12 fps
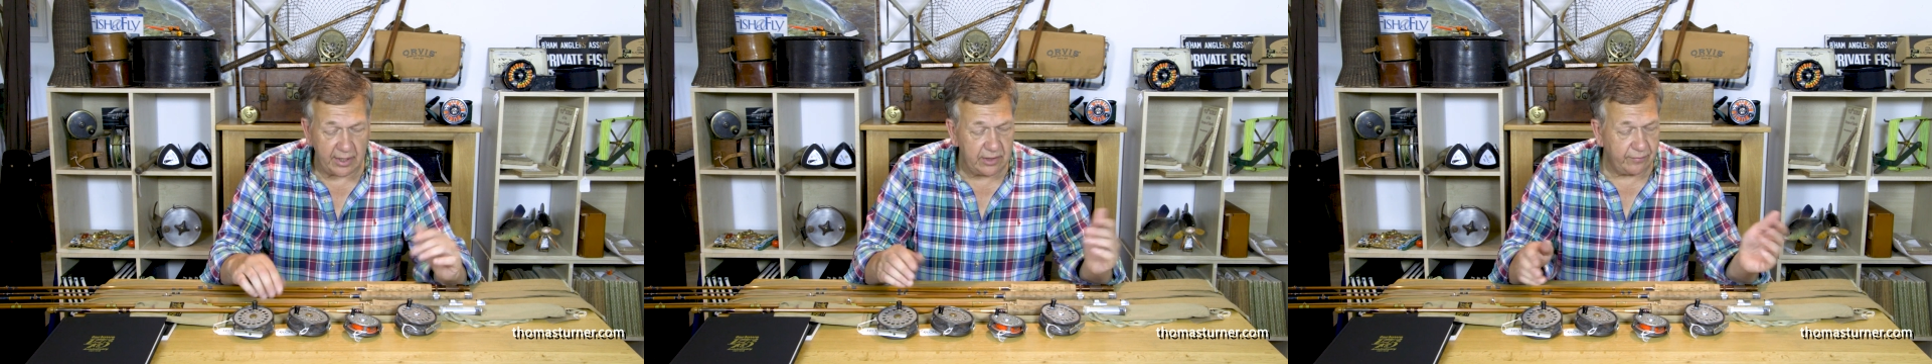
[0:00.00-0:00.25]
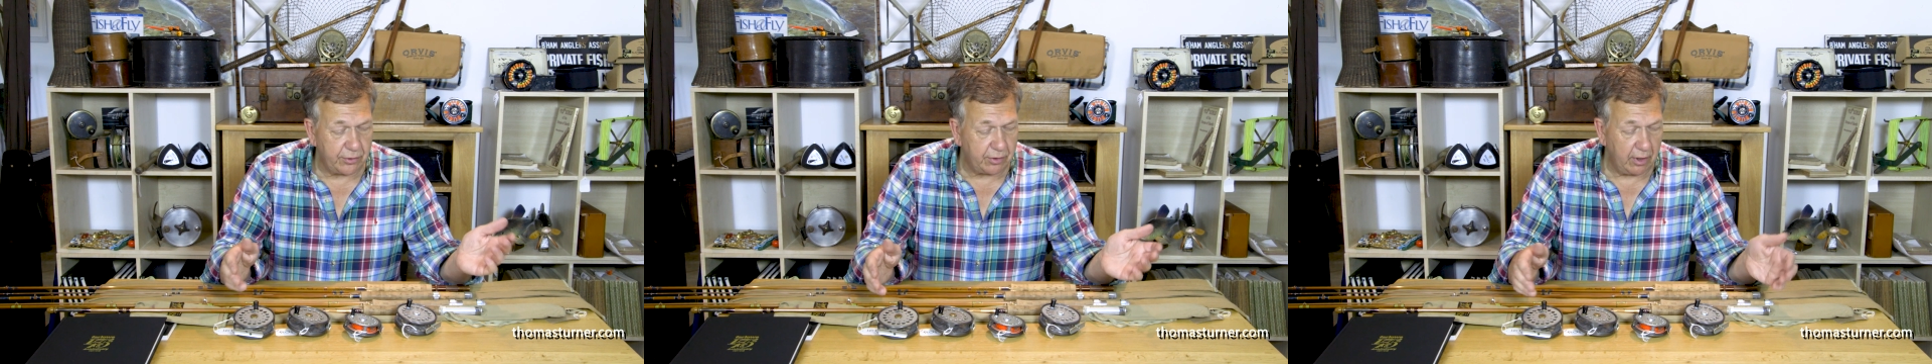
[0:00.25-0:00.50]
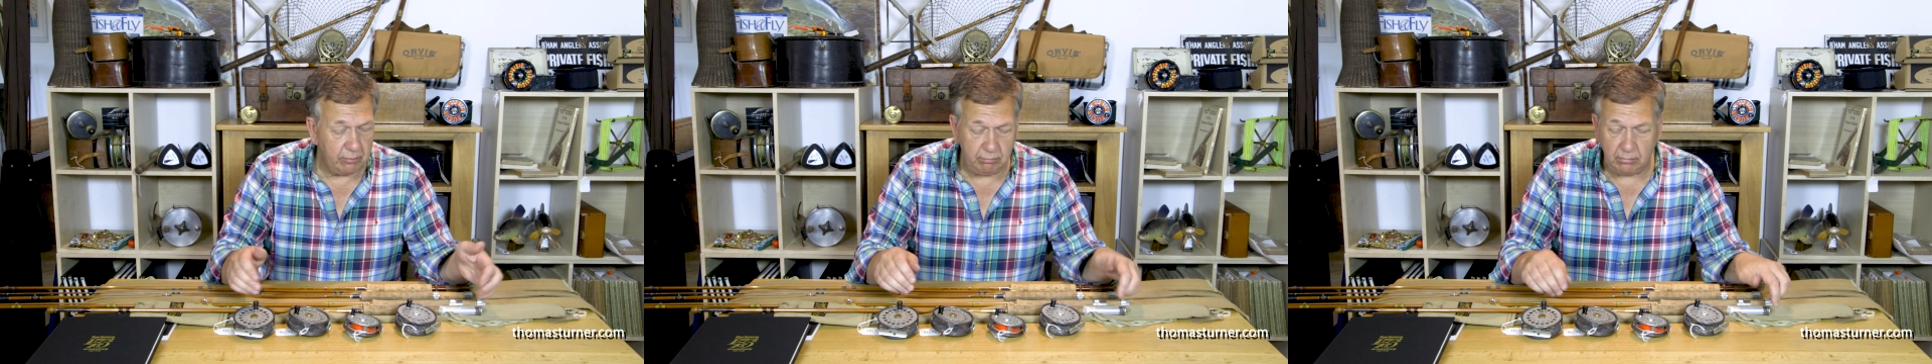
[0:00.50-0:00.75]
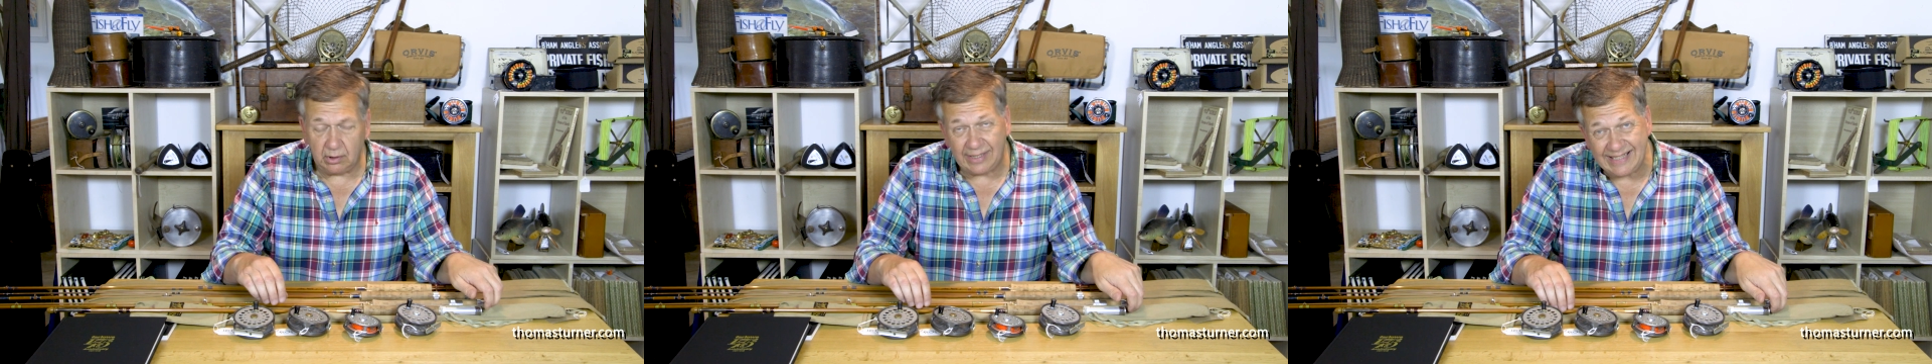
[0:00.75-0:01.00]
Nice for
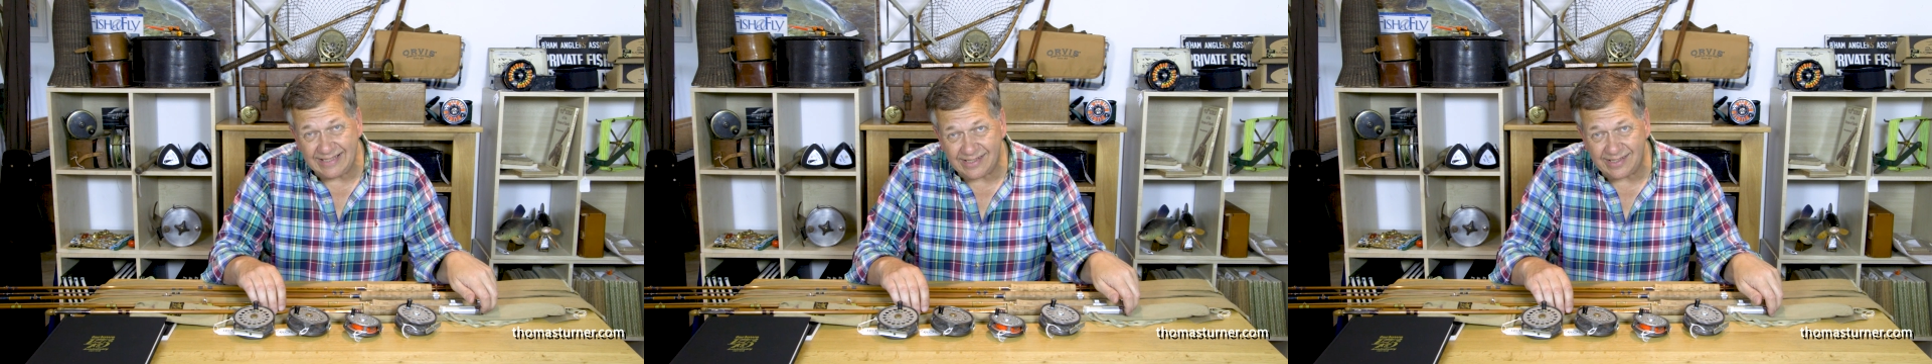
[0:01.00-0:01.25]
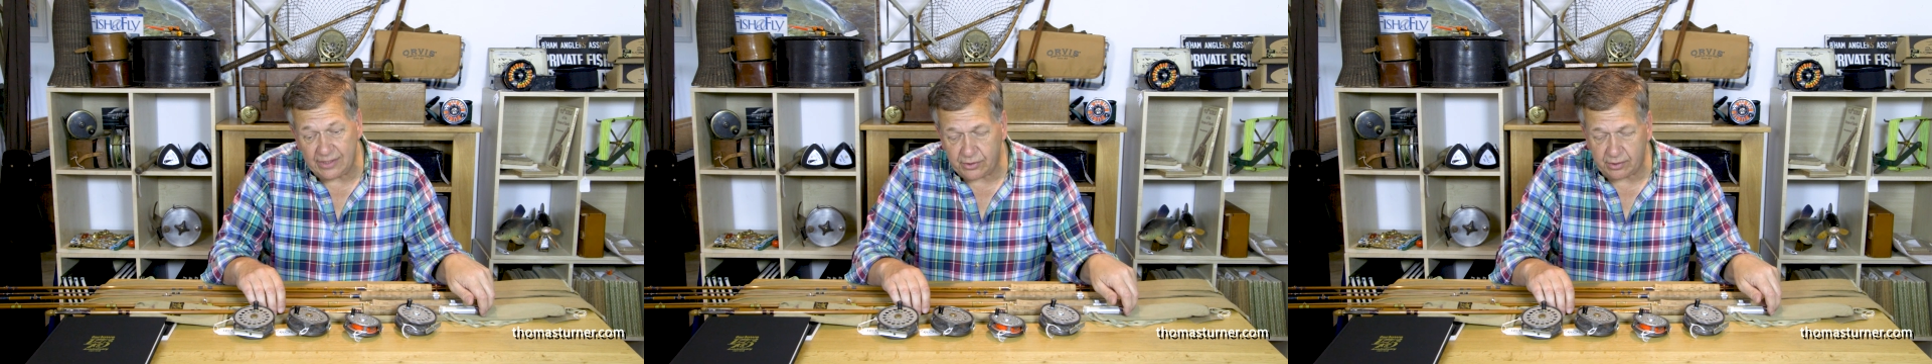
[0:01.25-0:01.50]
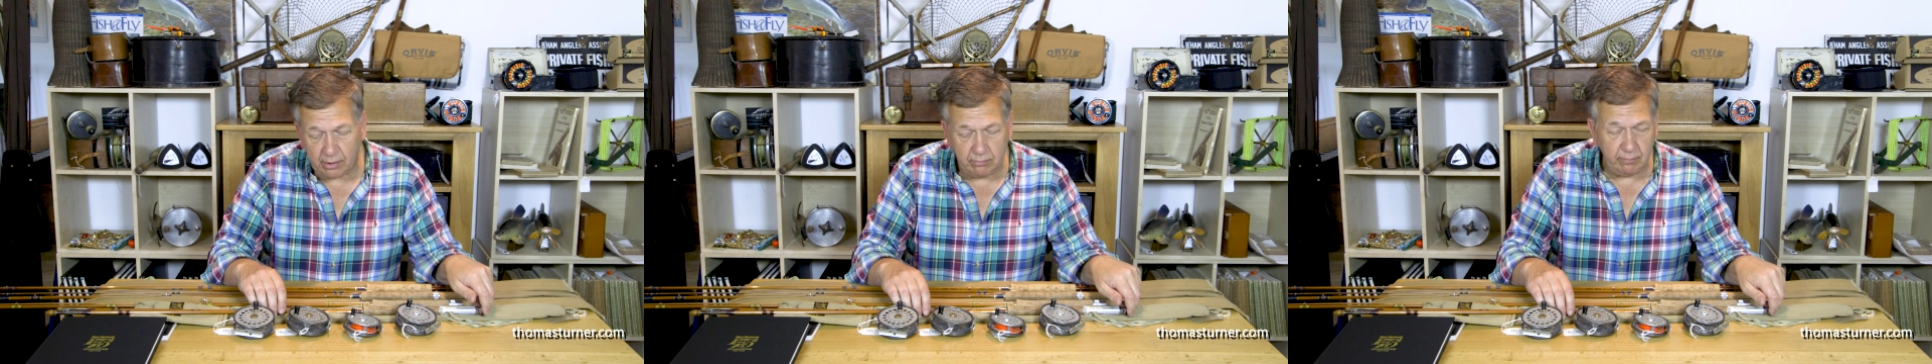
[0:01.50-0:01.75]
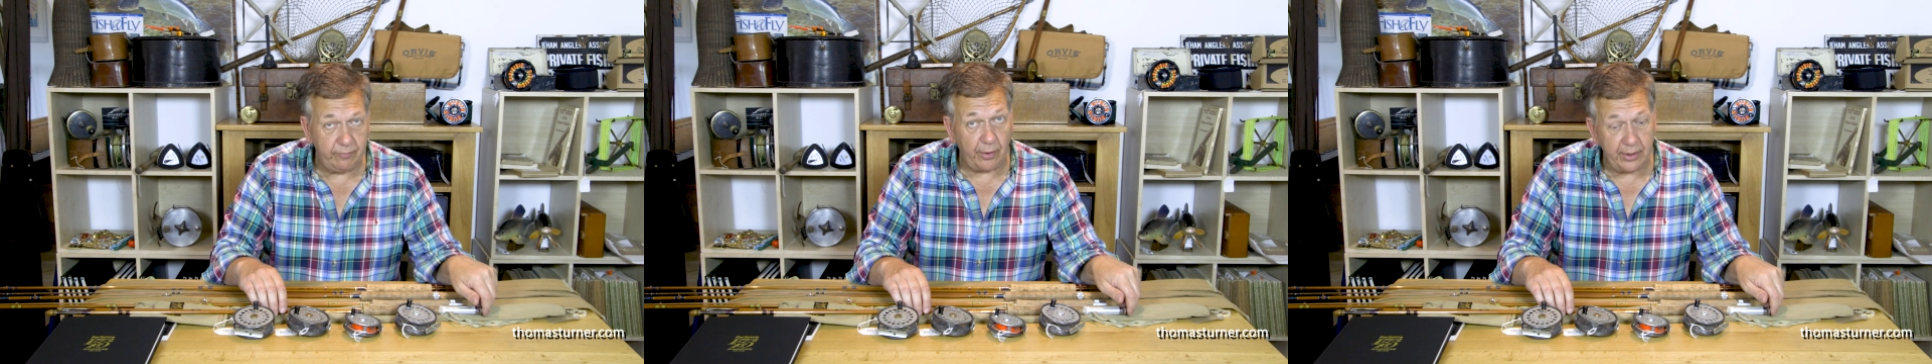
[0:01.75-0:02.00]
trout, light sea
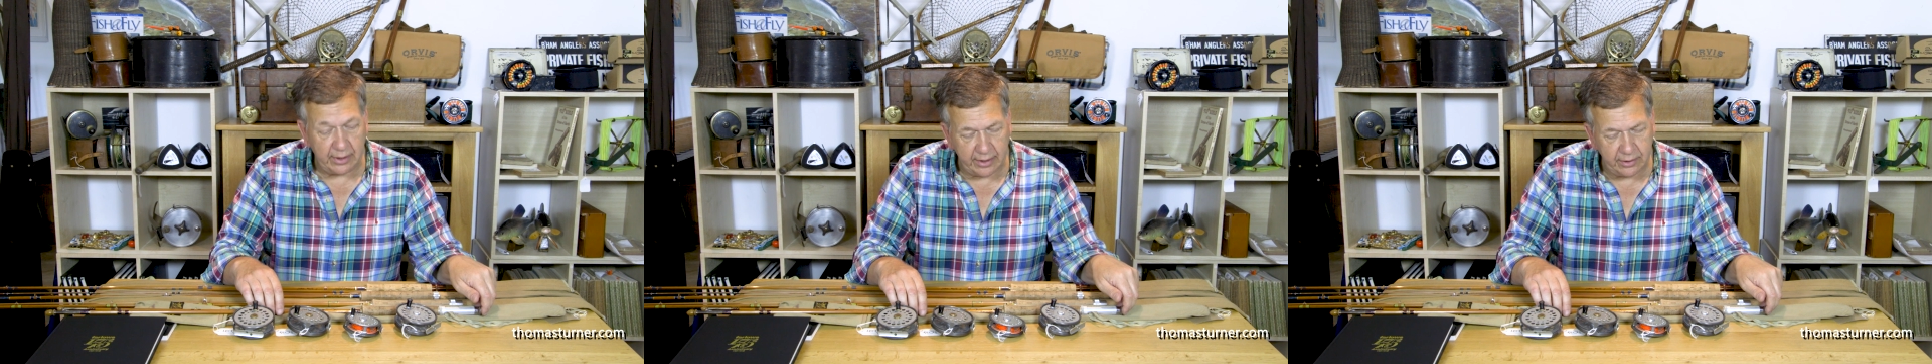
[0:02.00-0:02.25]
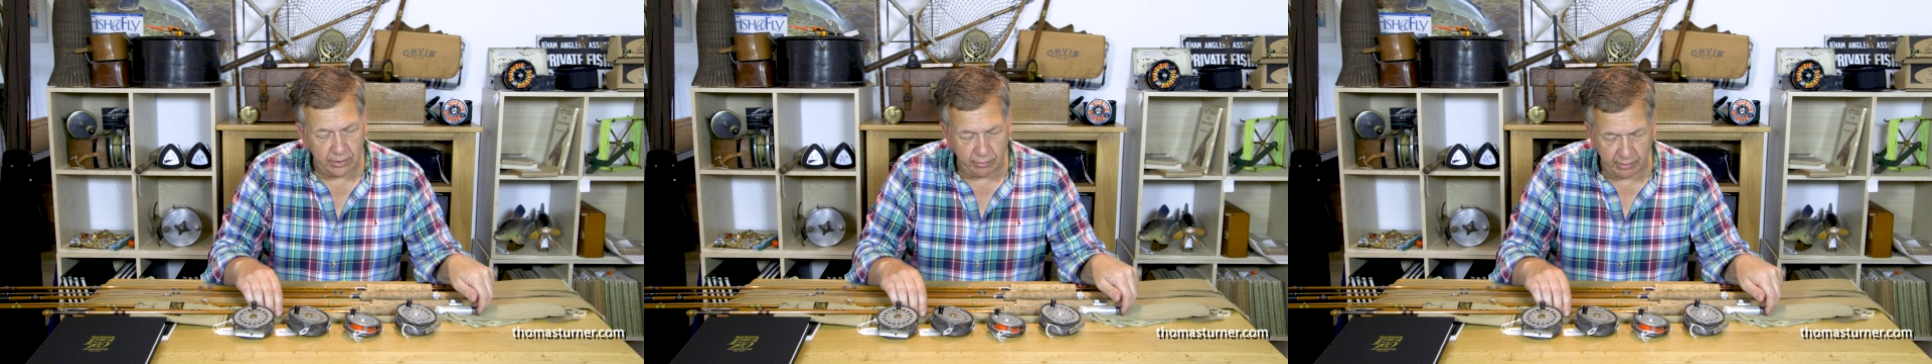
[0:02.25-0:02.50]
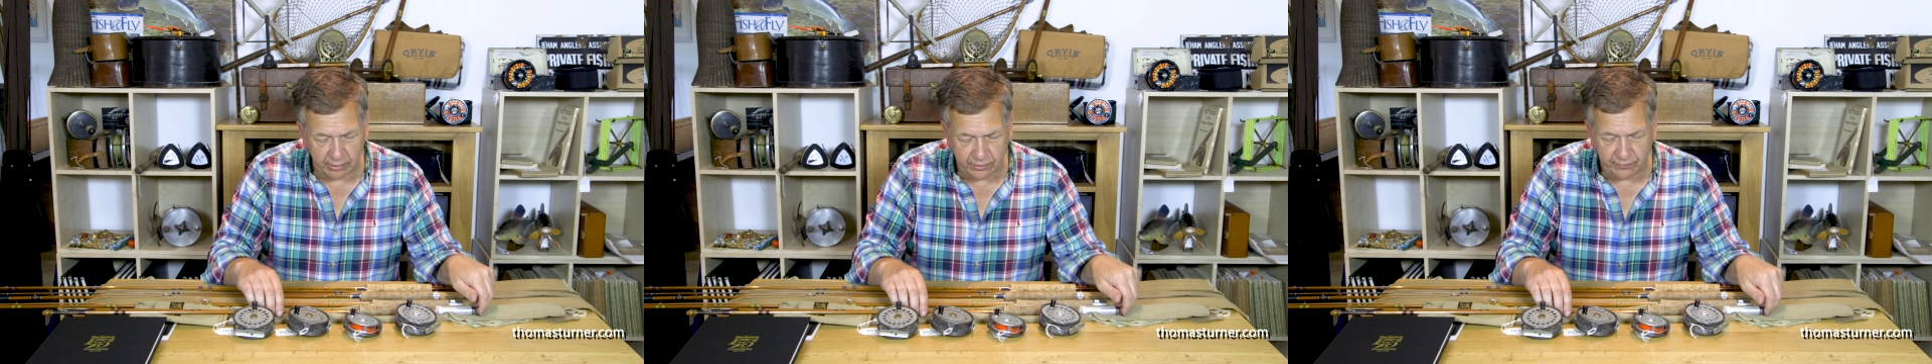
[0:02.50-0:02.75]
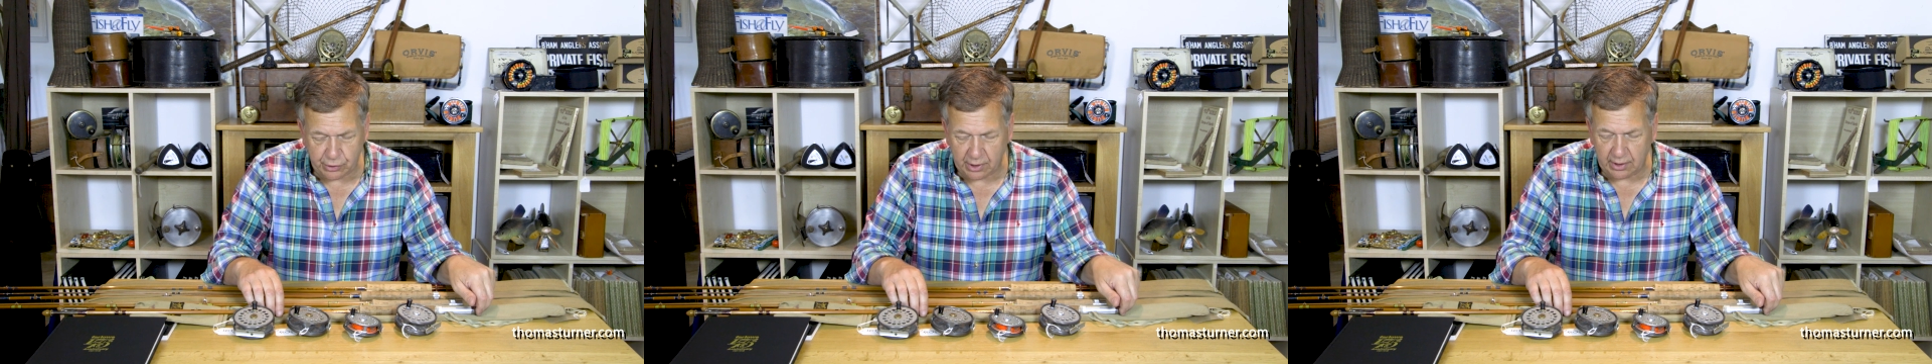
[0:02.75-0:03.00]
trout, very light
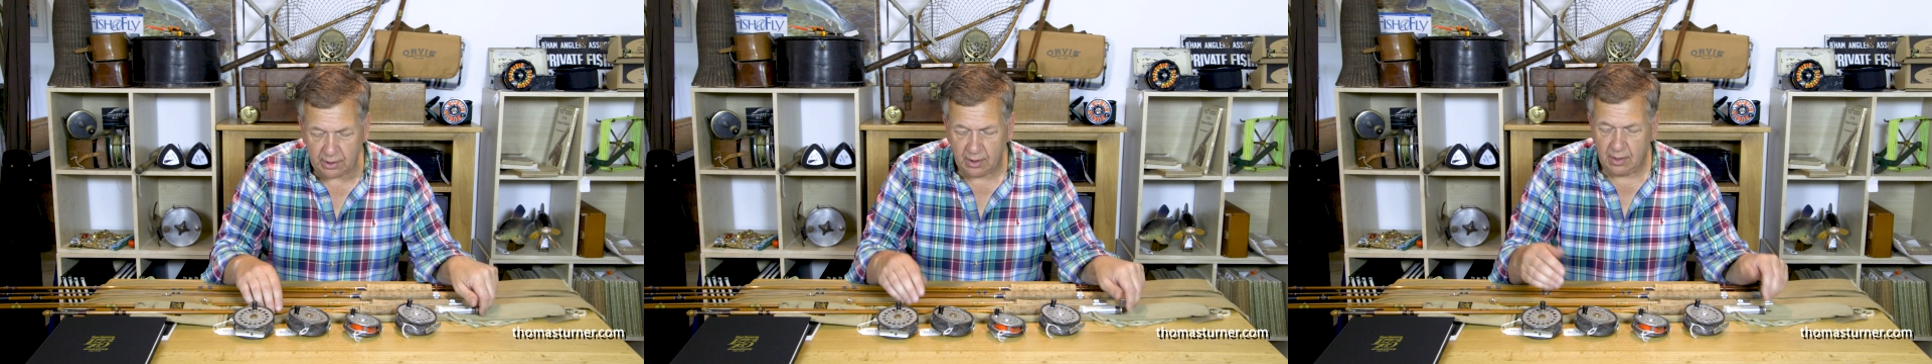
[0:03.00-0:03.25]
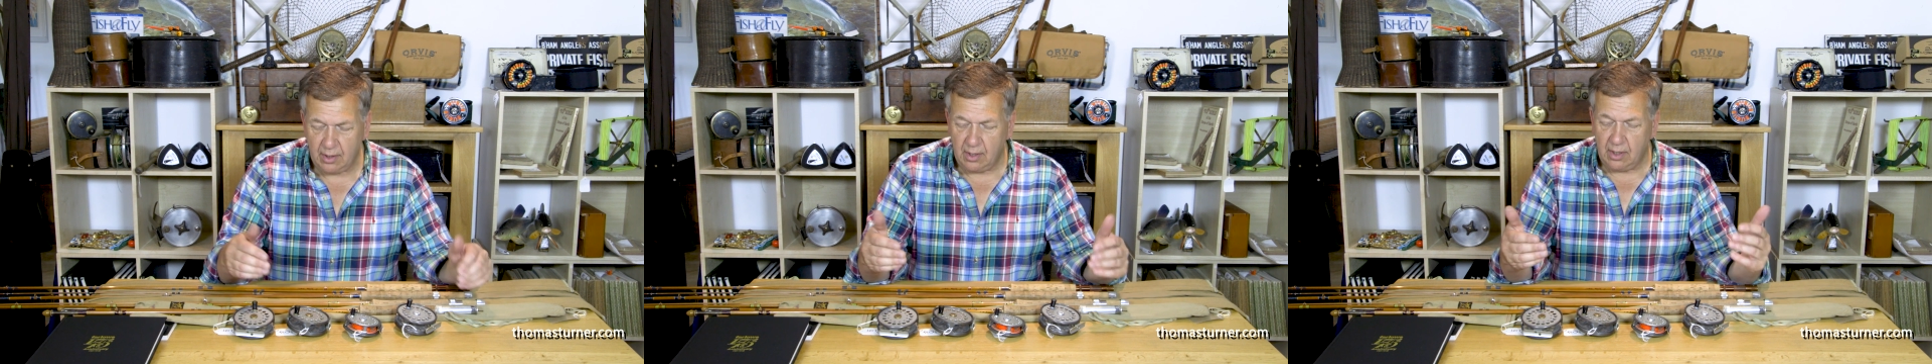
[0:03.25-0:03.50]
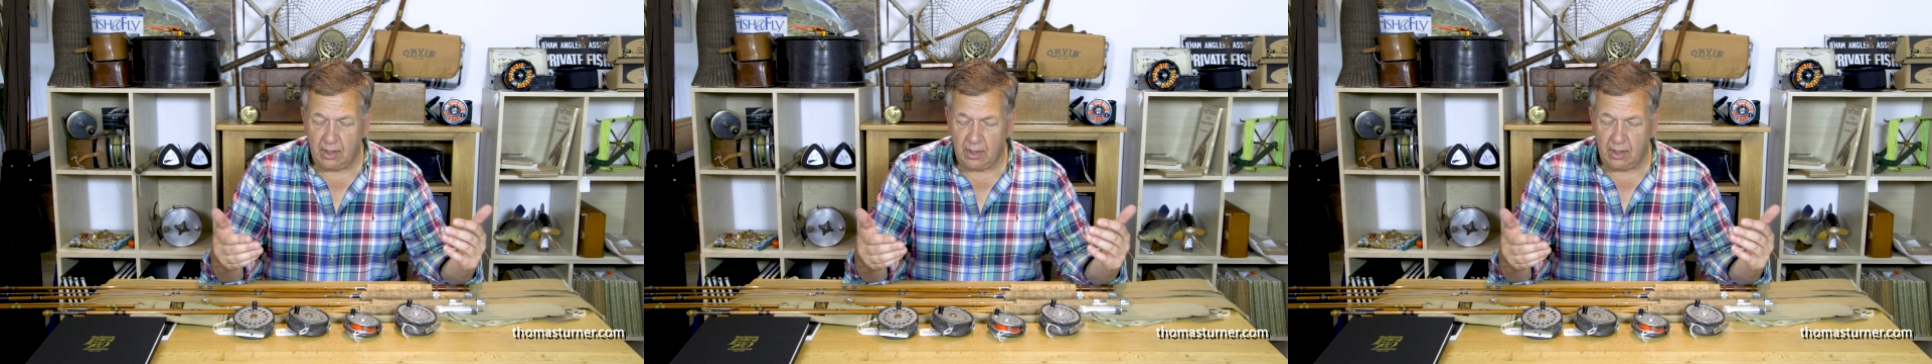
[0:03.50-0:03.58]
grills fishing.